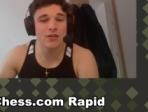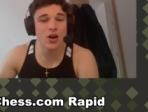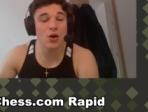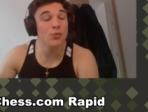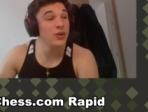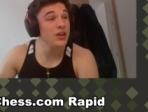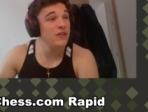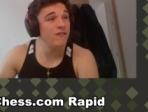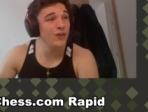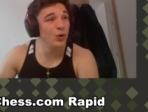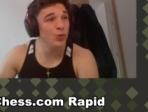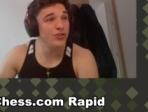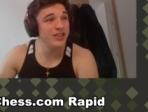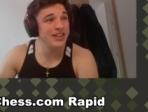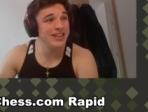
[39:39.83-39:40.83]
only
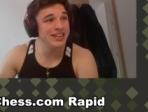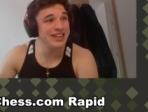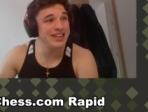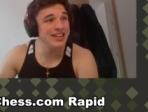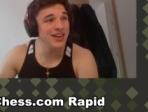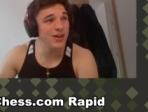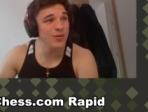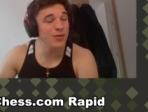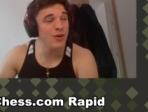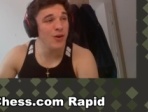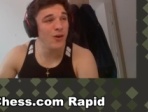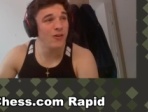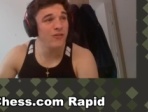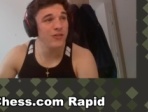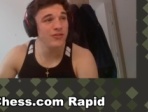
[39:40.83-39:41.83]
fourteen elo
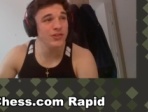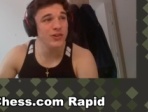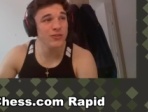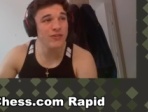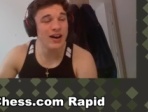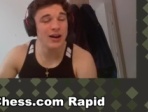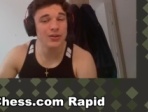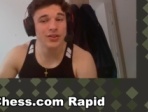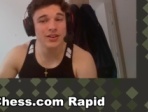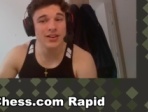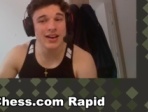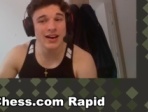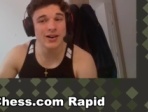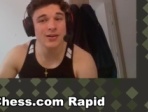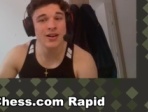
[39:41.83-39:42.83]
off of two thousand
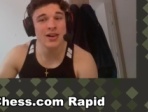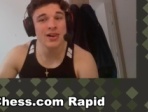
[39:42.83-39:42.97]
now.